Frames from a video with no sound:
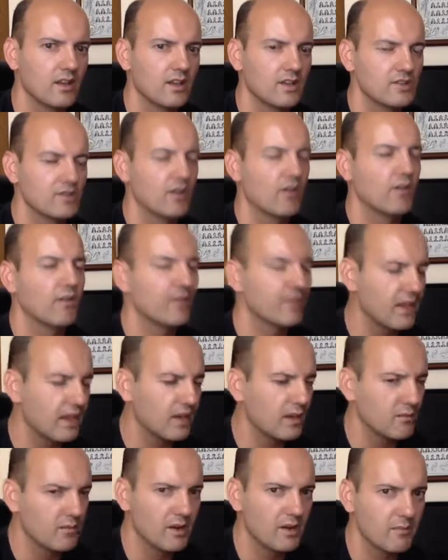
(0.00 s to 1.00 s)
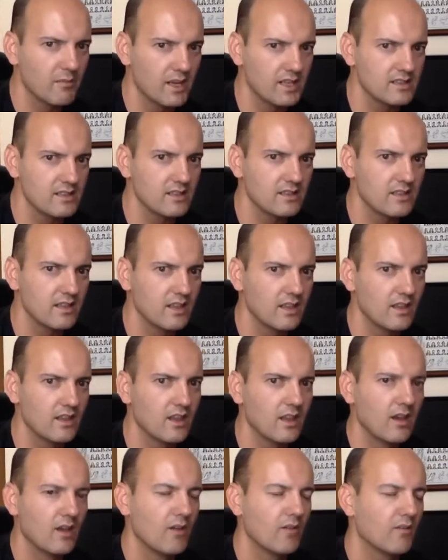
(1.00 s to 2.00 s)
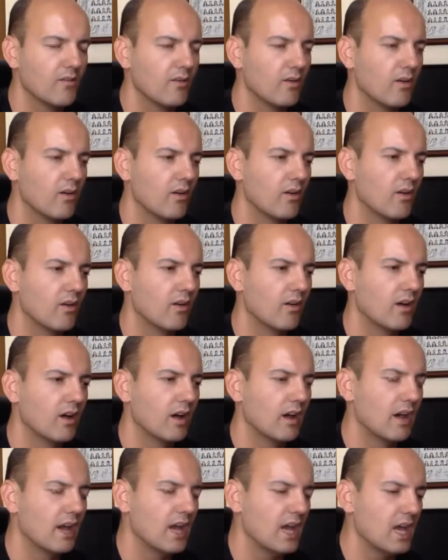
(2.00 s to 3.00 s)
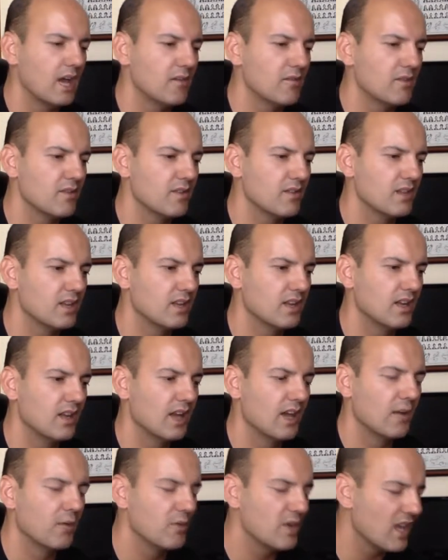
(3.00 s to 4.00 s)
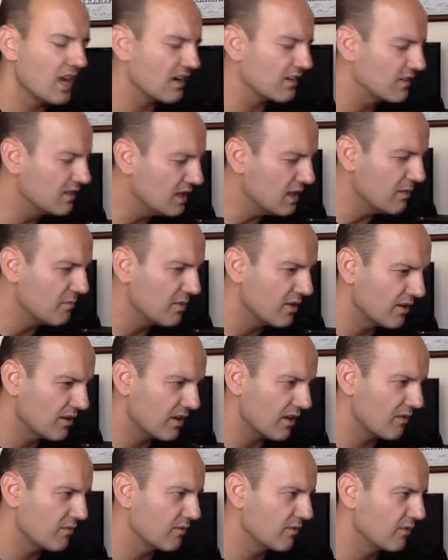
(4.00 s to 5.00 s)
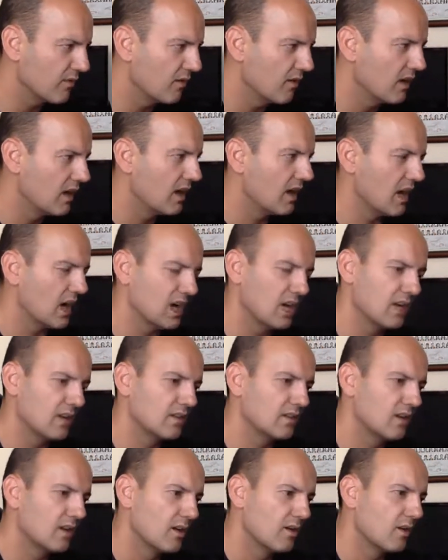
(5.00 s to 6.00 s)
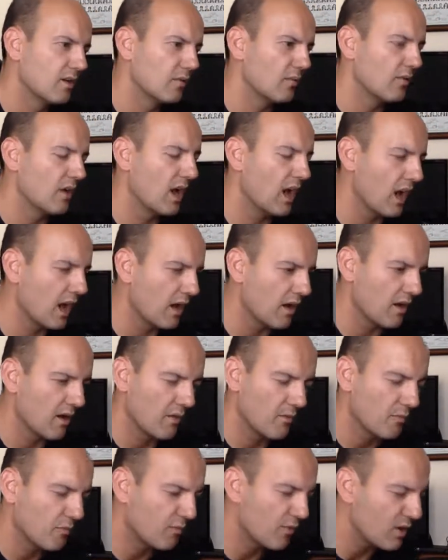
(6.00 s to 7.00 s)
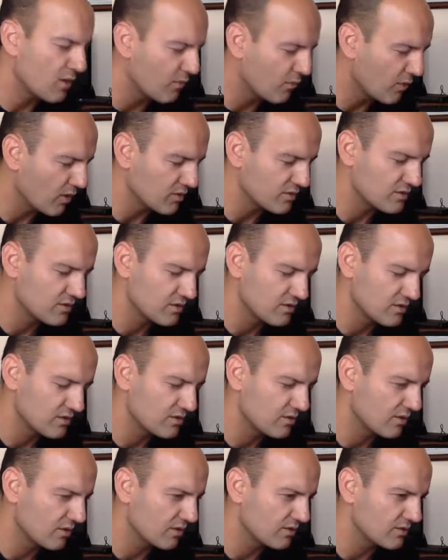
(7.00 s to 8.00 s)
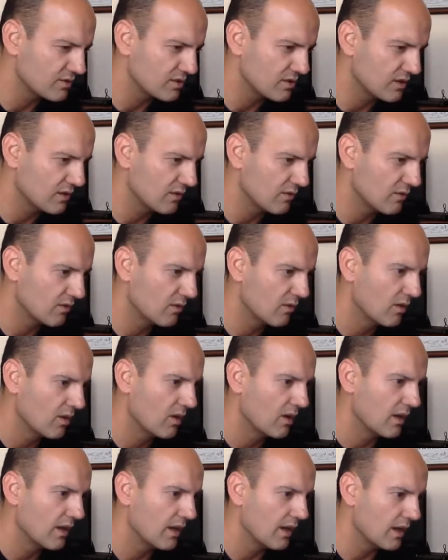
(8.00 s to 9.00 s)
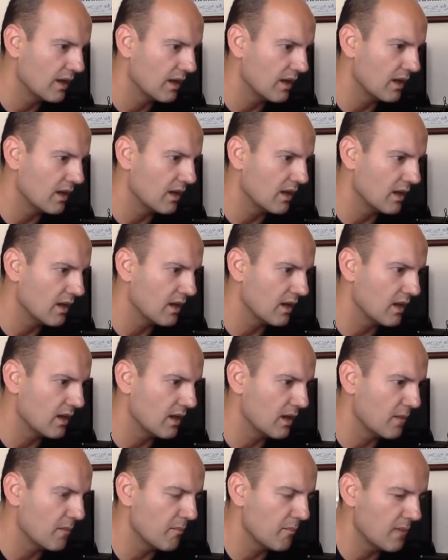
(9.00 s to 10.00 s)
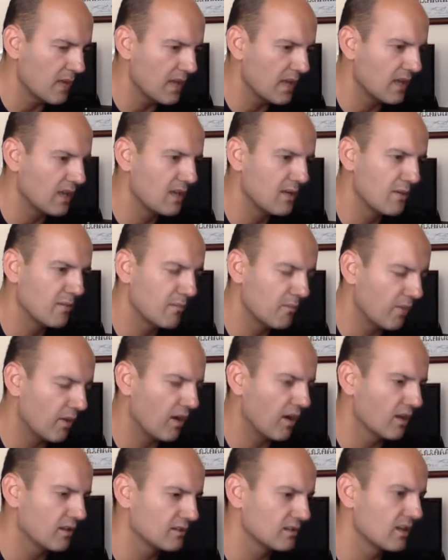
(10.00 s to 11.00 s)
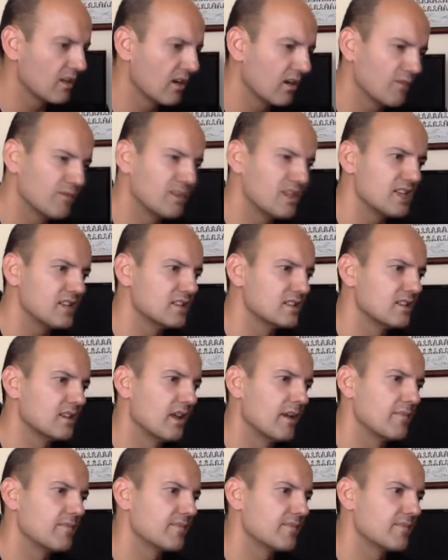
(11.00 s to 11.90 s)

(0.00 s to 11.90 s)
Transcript: So thank you very much indeed for everything. We are deeply grateful, and we want to continue making part of this